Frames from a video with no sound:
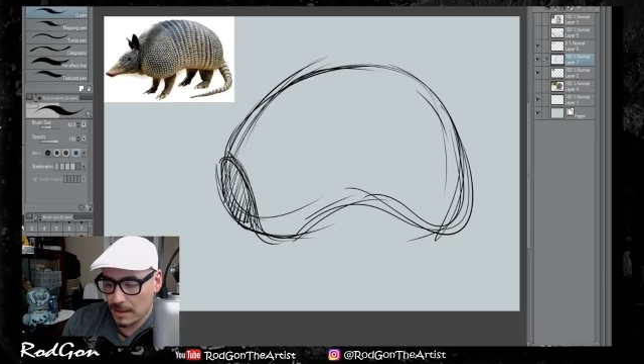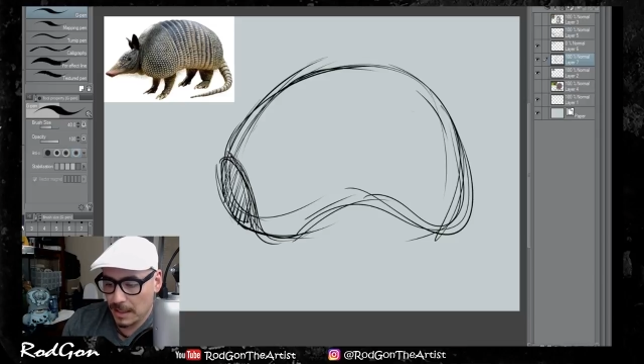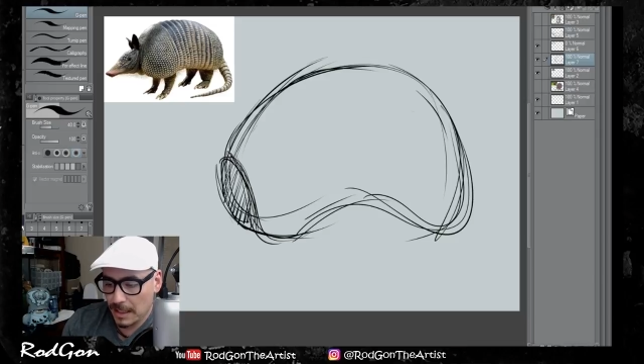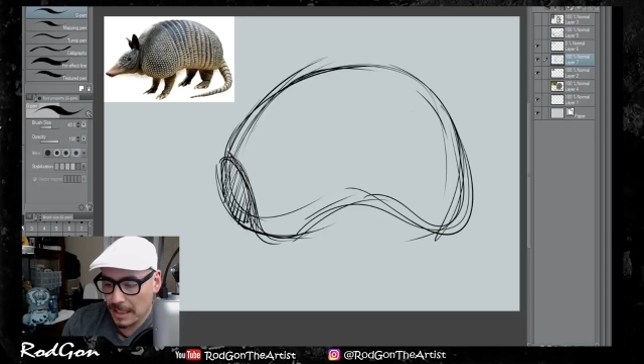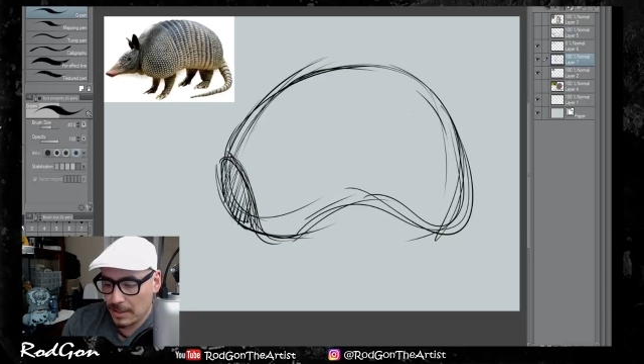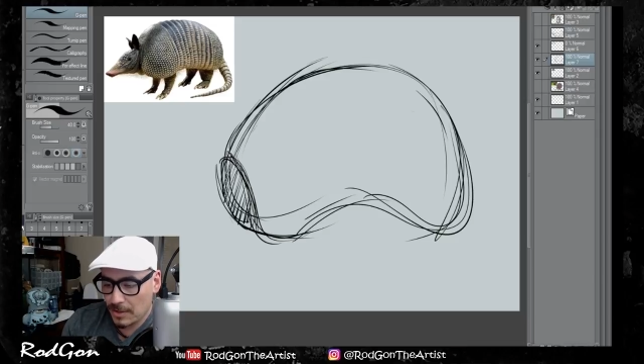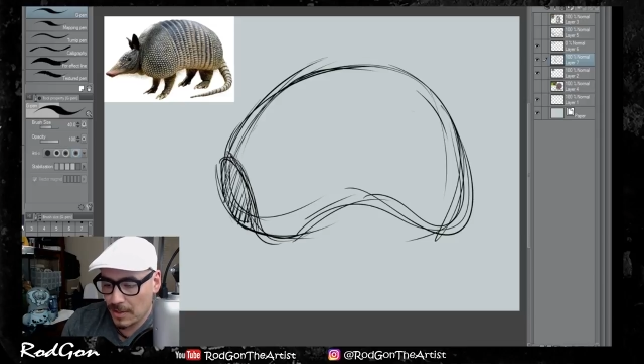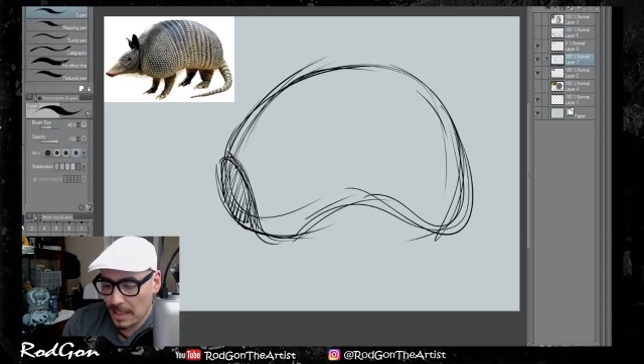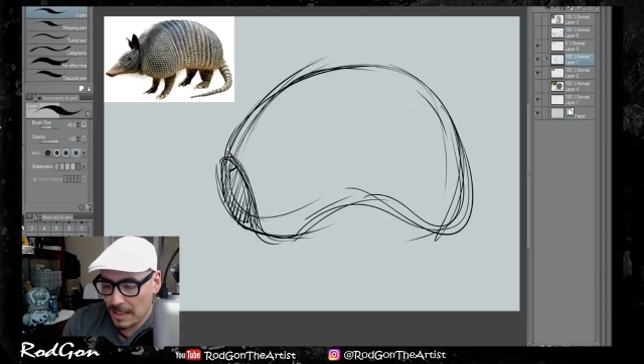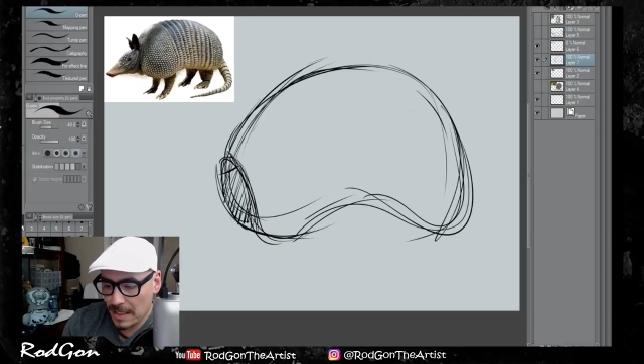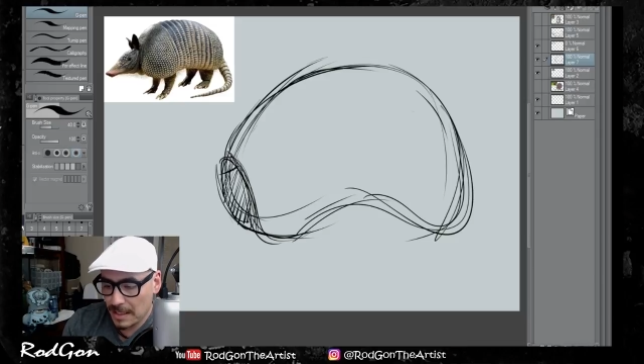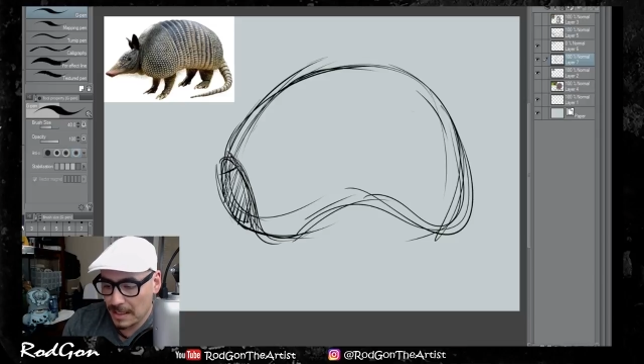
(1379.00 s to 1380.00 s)
here
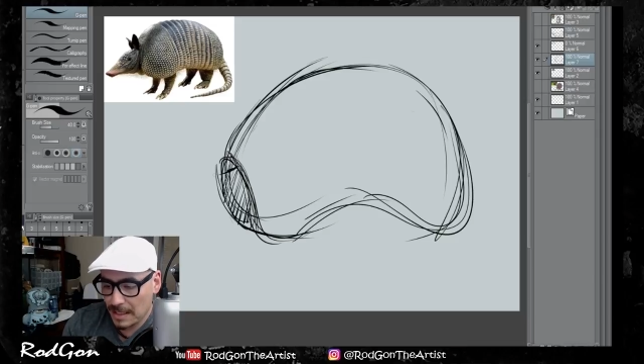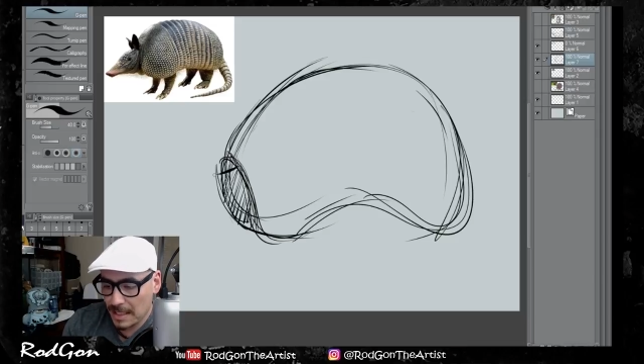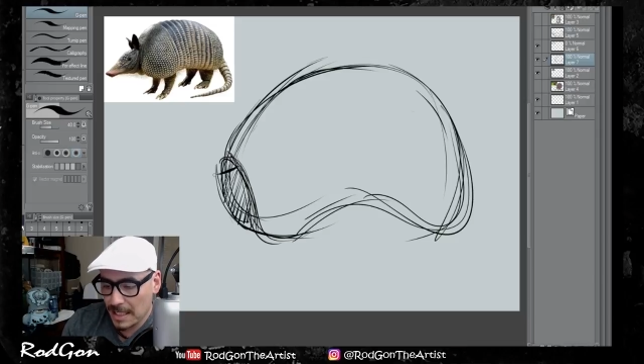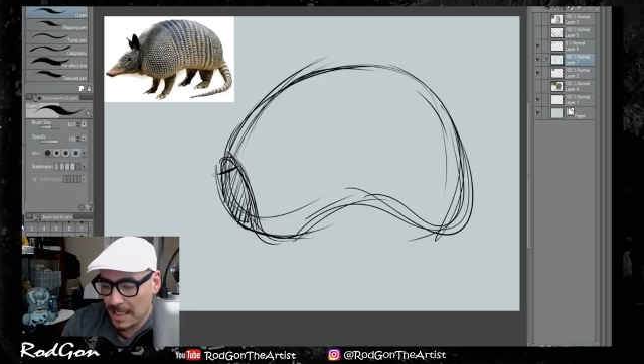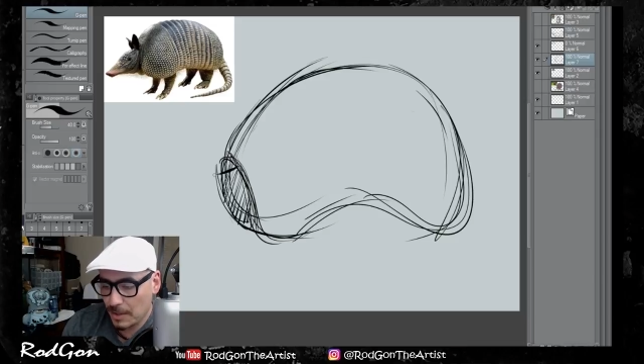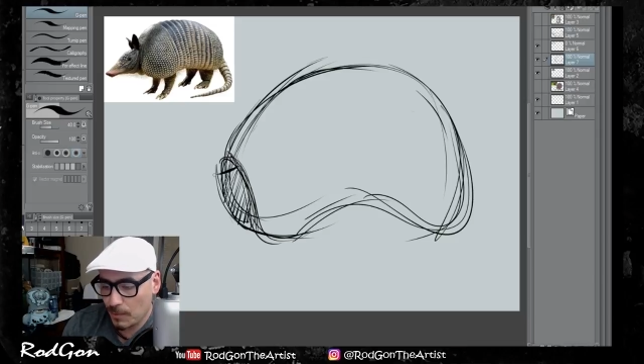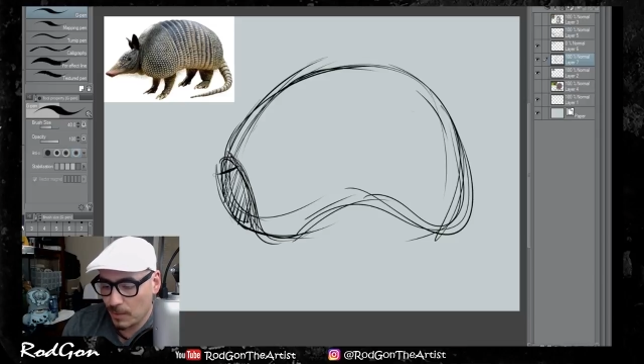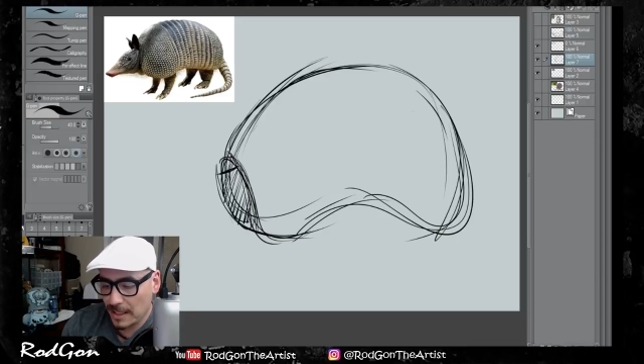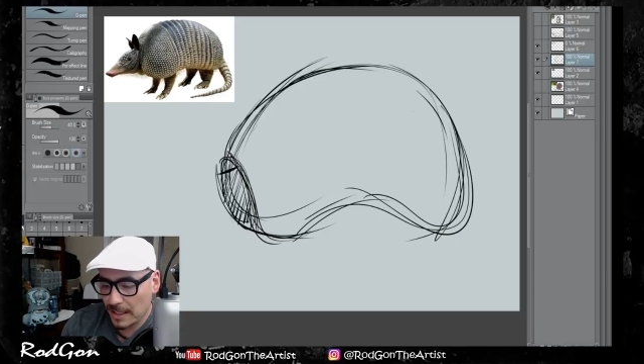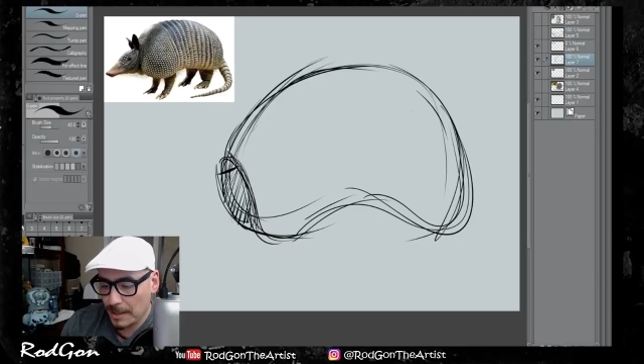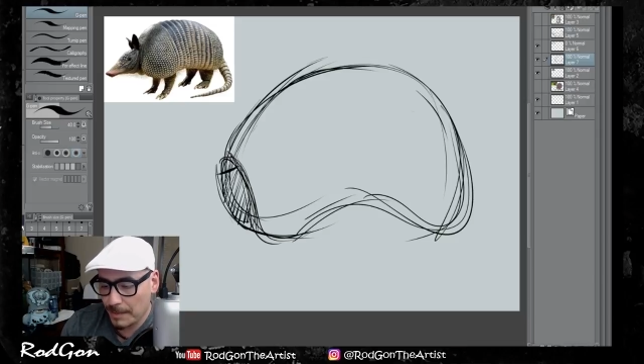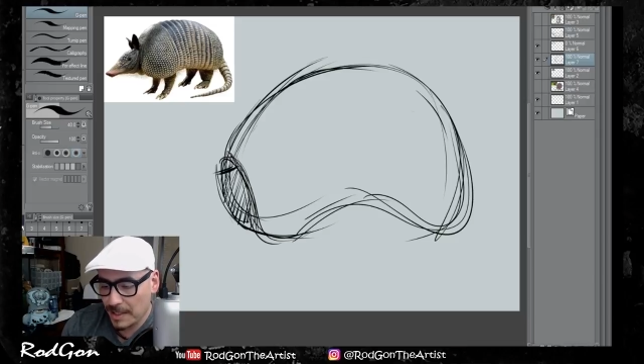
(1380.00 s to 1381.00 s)
and then the neck
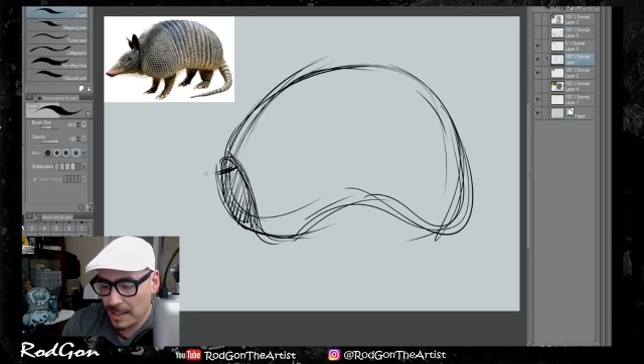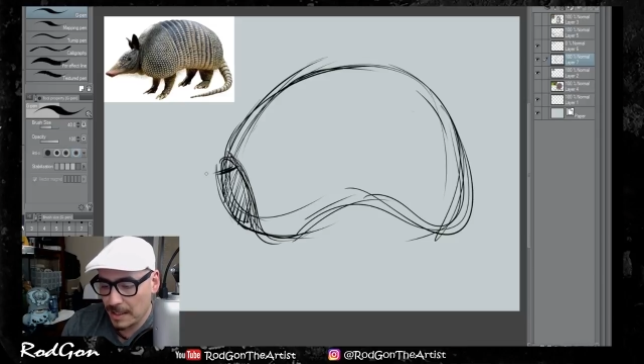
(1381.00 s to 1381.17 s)
would come